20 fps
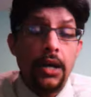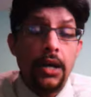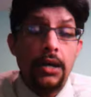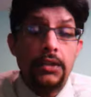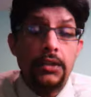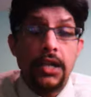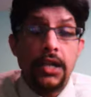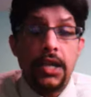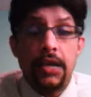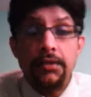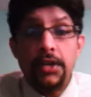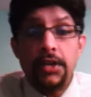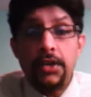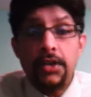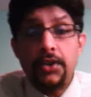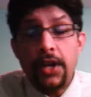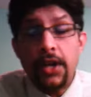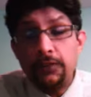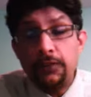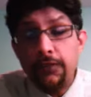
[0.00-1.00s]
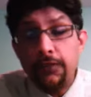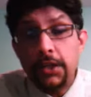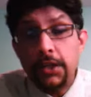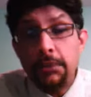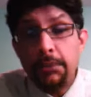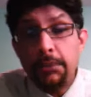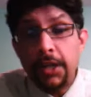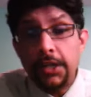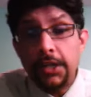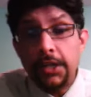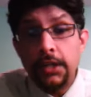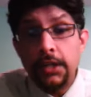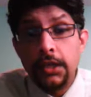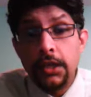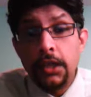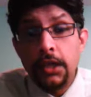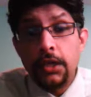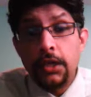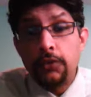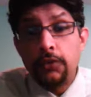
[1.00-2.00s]
they gave a run for the money
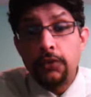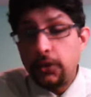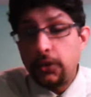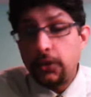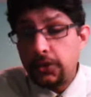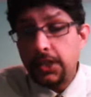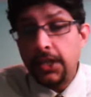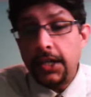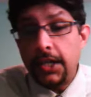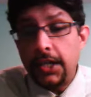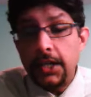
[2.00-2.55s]
for New Zealand,